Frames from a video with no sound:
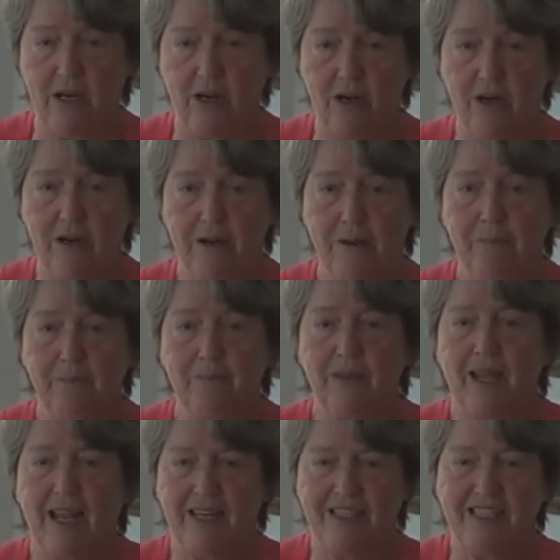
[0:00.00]
here,
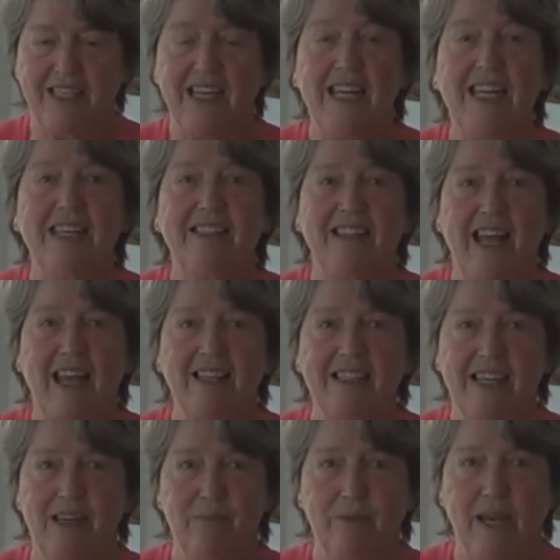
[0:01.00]
and see,
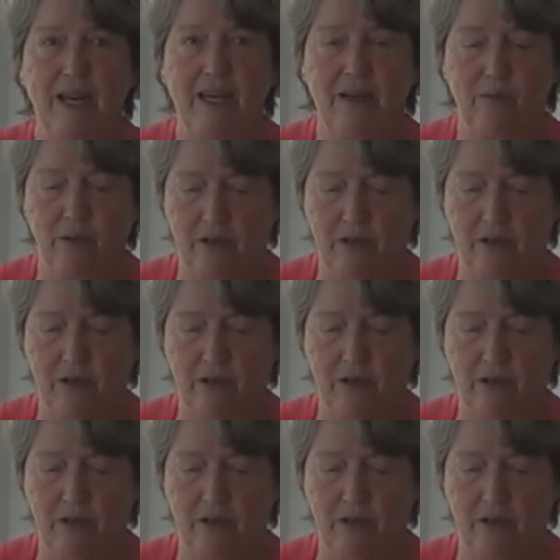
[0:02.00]
that's him getting